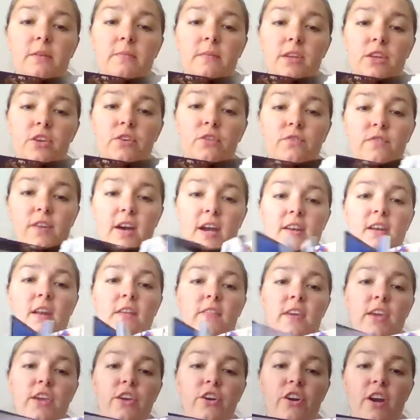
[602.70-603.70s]
that you'll find on the
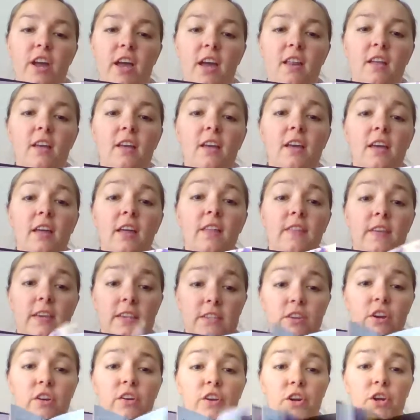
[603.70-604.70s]
internet. These
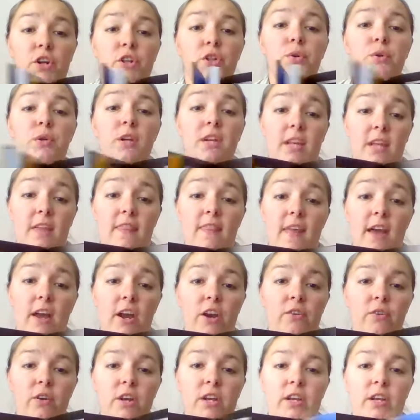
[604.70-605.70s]
are included in that
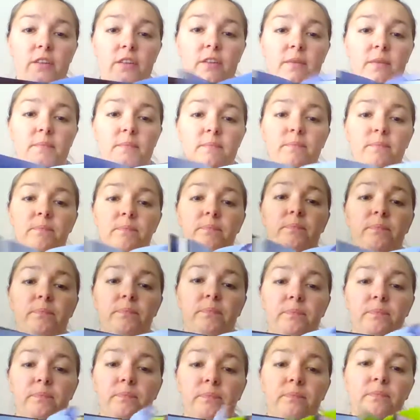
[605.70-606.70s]
curriculum.
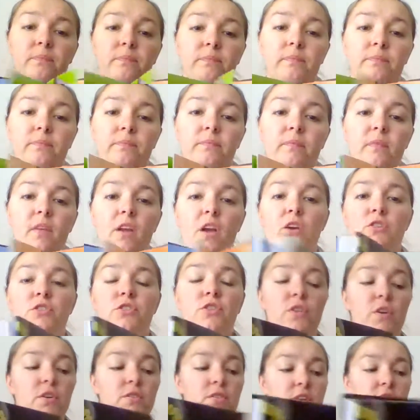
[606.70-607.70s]
So
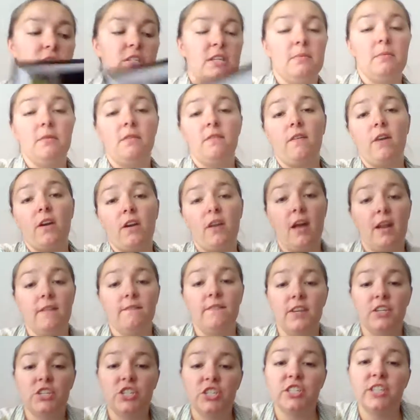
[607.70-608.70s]
those are some of our
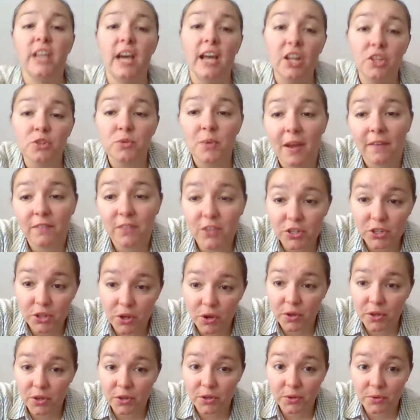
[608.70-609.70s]
nonfiction titles we have to show
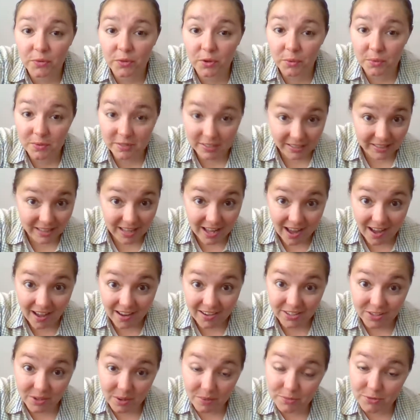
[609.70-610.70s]
you. There was a lot,
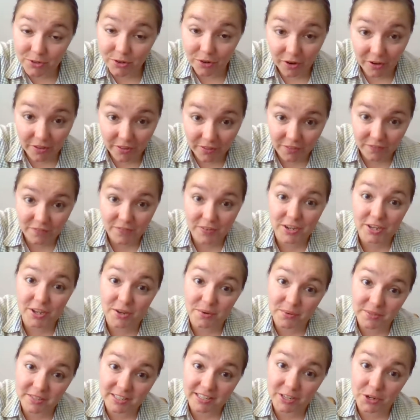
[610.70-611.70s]
so I'm sorry that the video
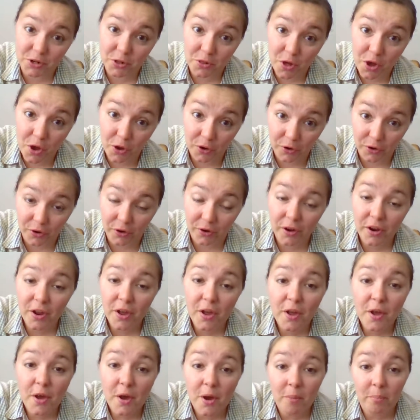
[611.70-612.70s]
was a little longer.
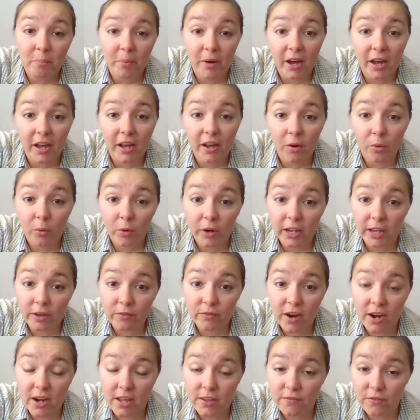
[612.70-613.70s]
But get
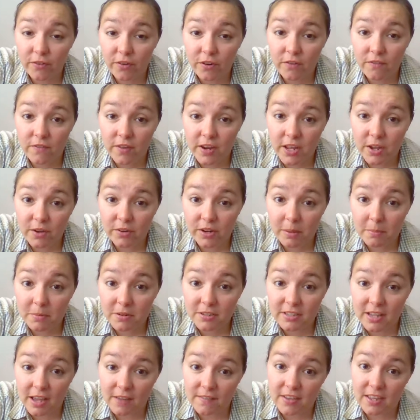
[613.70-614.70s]
ready for video number
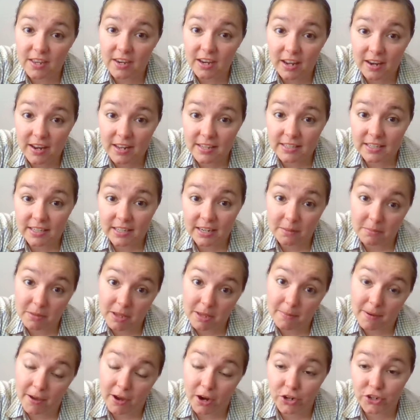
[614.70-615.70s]
7, and it's going to be
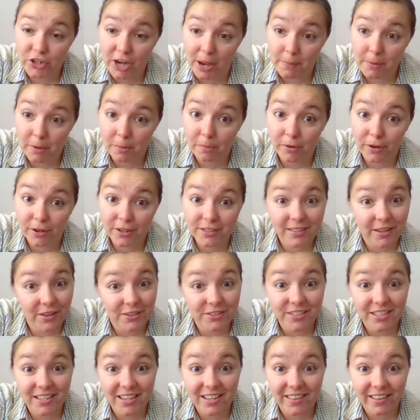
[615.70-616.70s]
about our chapter books. I'll
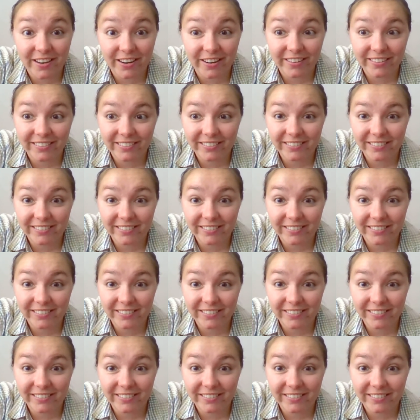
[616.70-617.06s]
see you there.